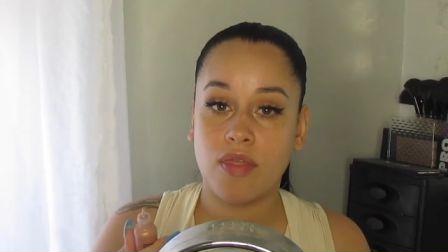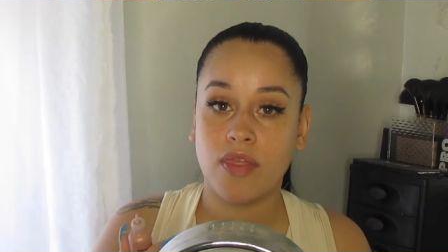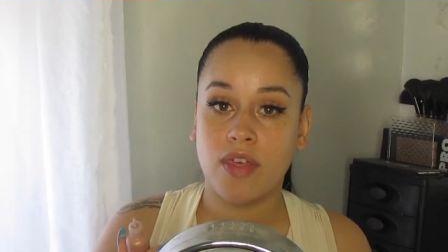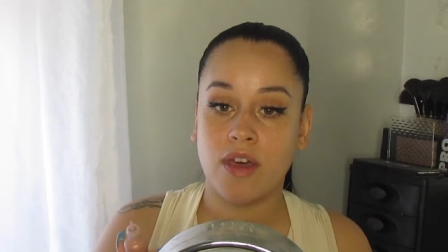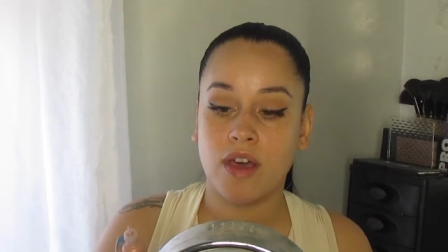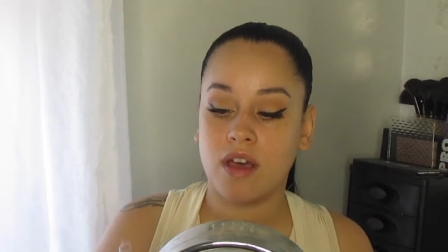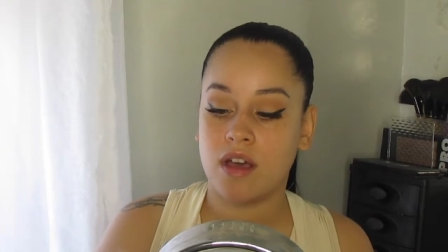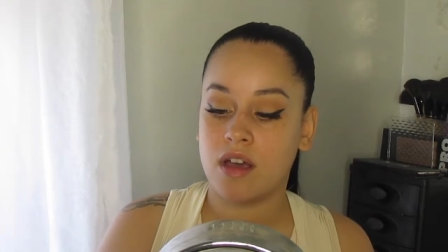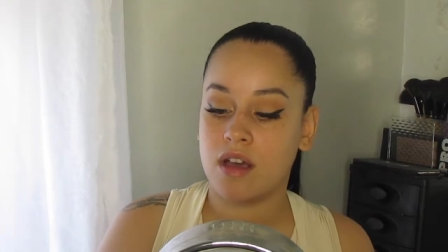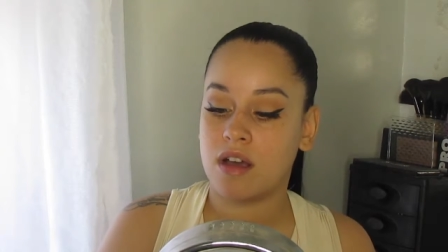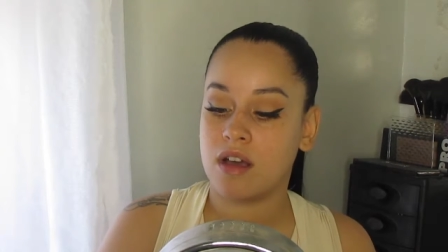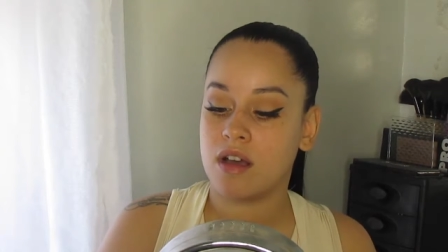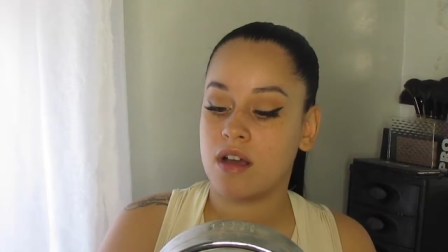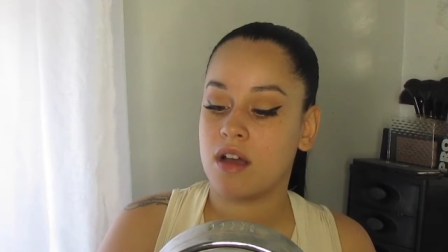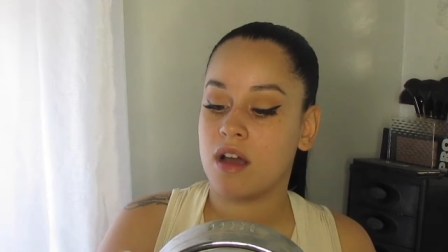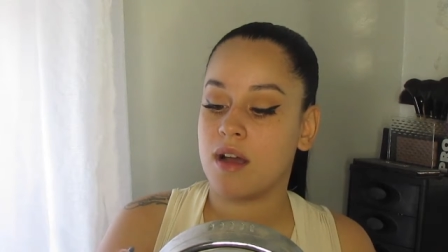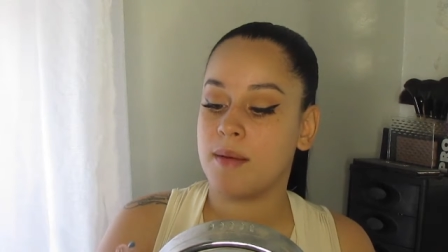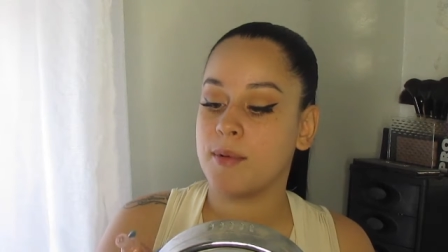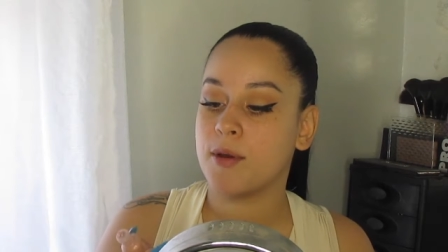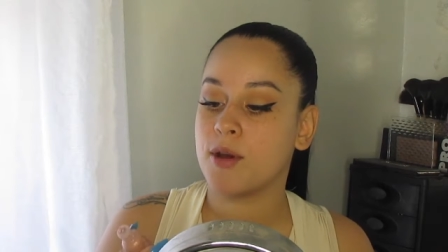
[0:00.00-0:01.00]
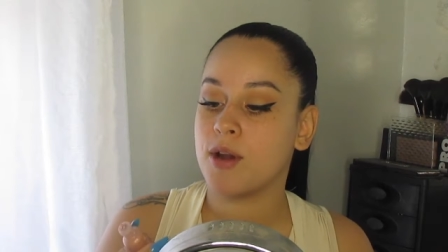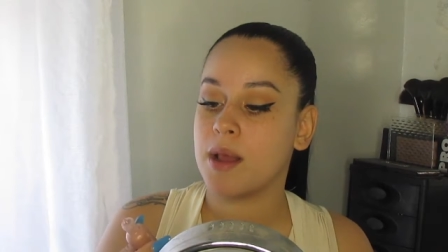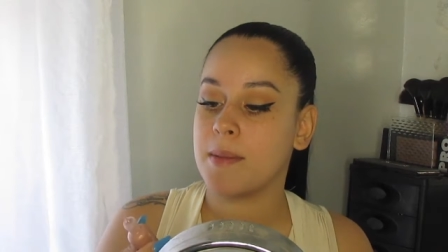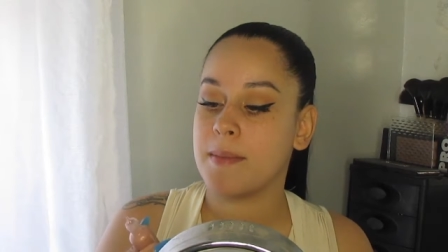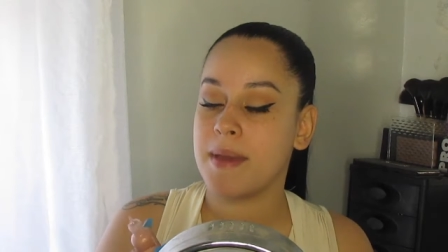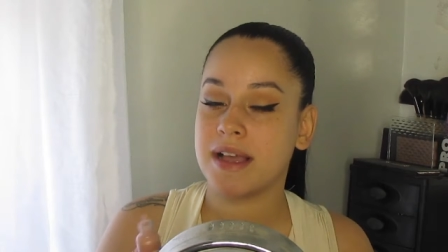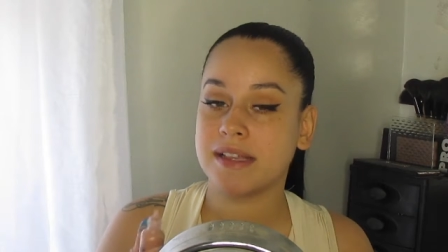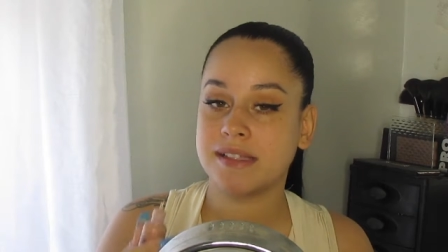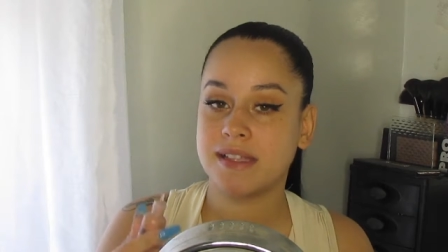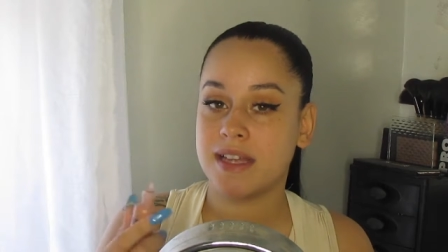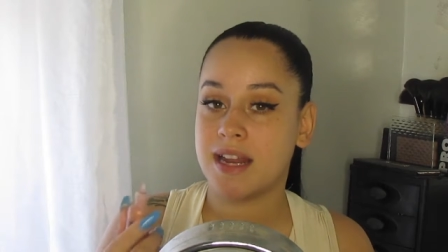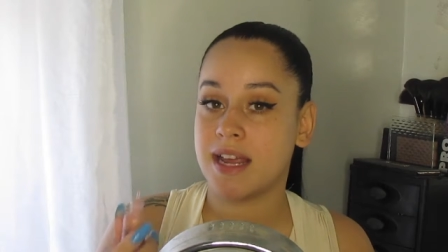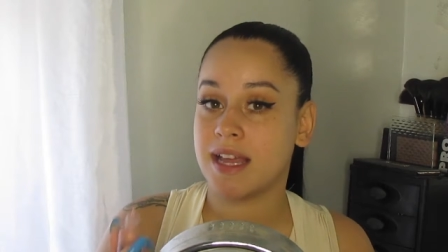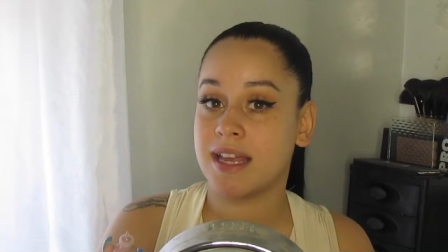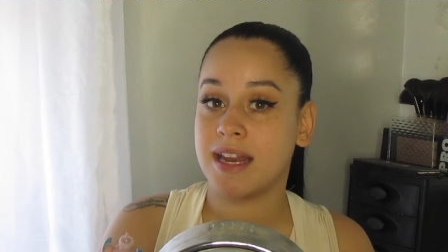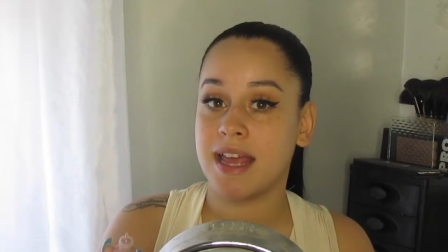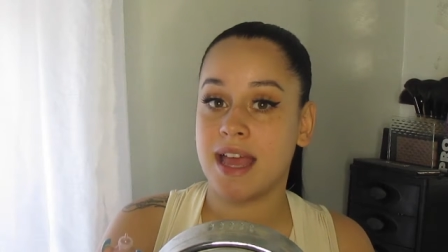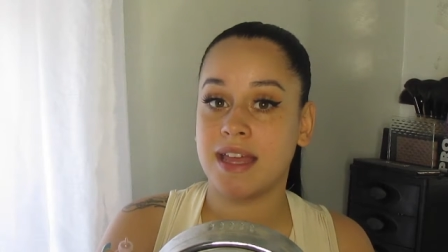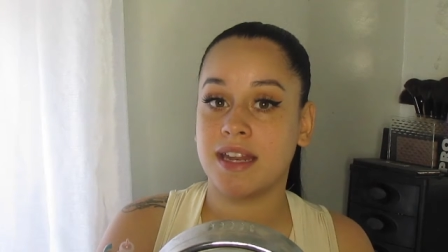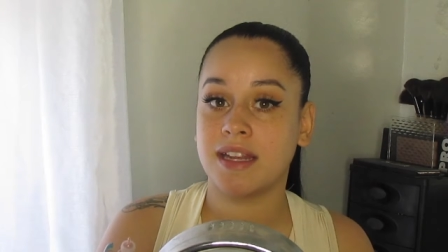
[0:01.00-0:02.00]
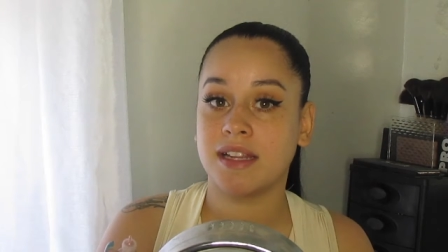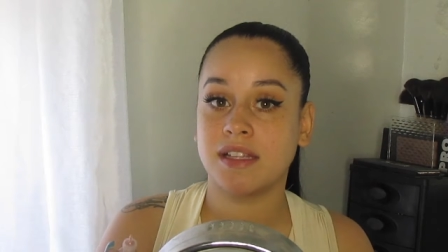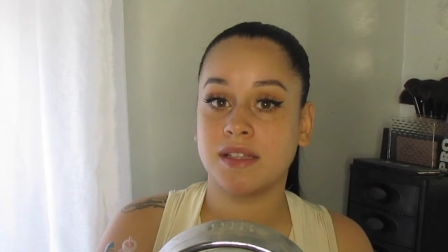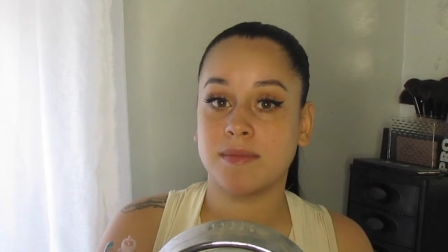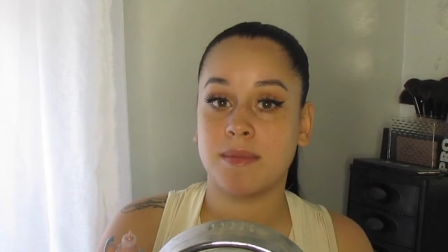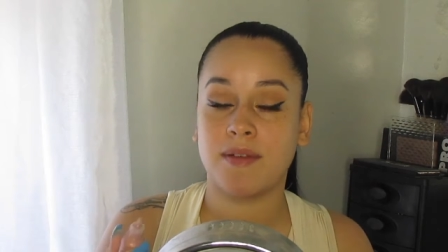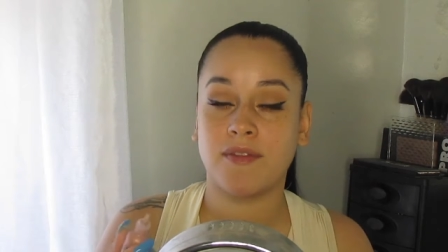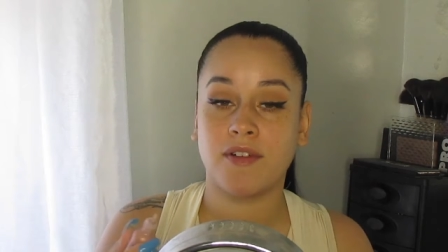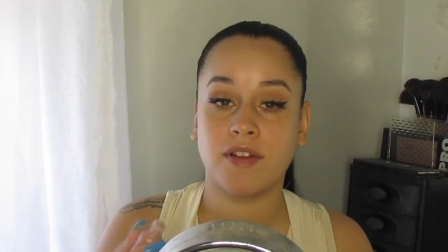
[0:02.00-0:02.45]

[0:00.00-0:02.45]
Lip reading: the girl at MAC said I can add it to my